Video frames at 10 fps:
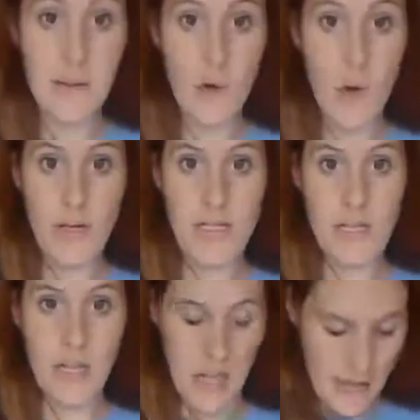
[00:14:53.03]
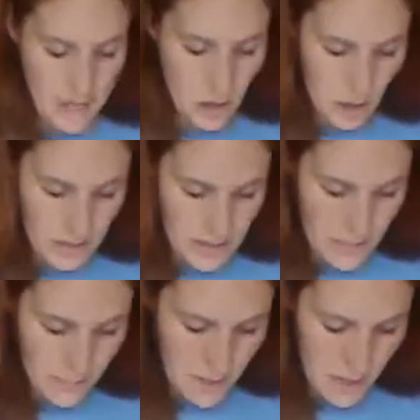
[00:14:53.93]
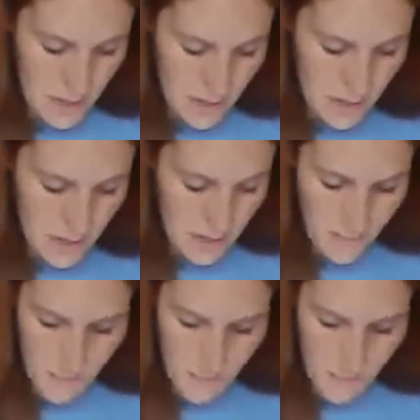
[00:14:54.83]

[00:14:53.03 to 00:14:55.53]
Keep going till the lines are the same length.